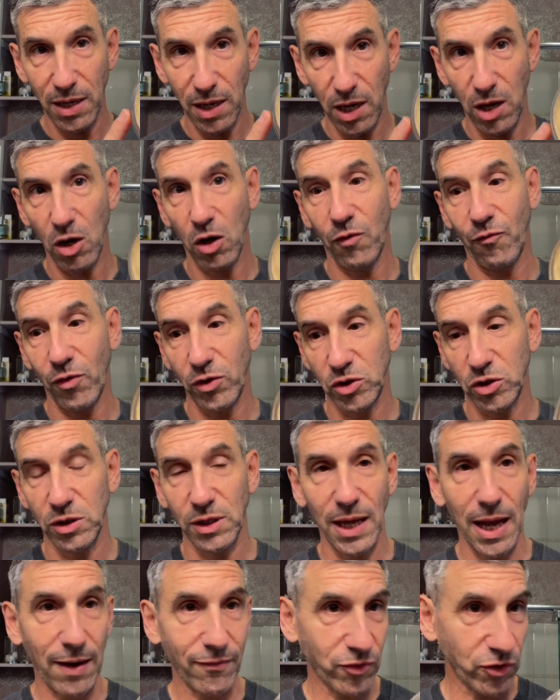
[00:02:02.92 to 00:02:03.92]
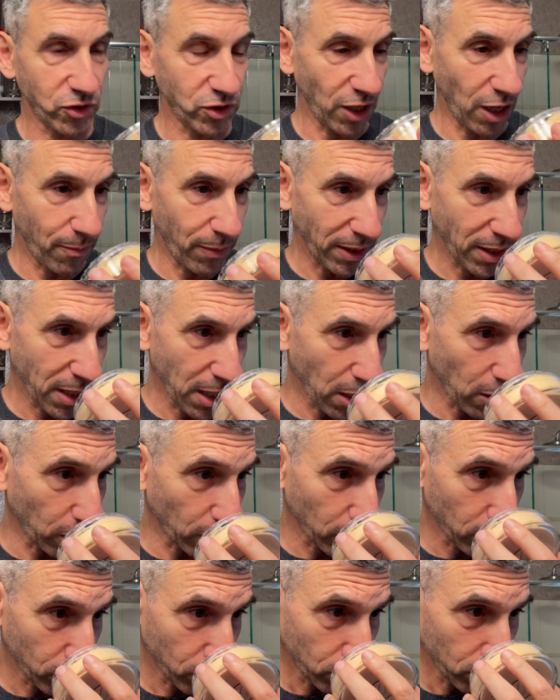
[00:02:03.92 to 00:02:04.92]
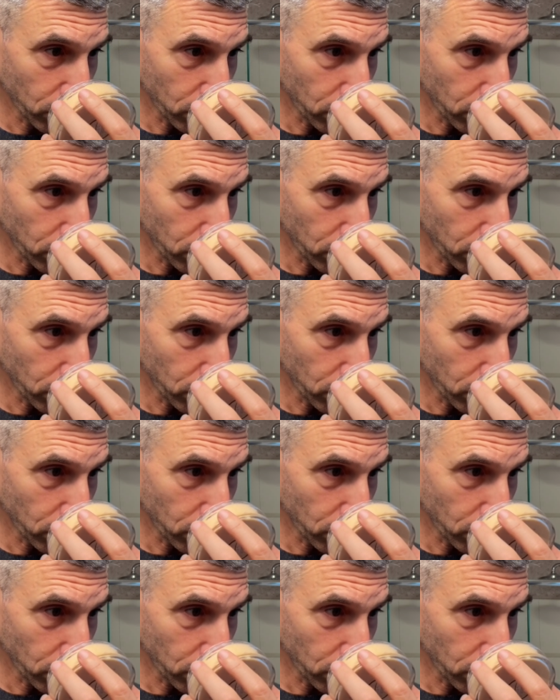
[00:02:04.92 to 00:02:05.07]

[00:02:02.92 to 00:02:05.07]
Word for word: here versus the aftershave, but here,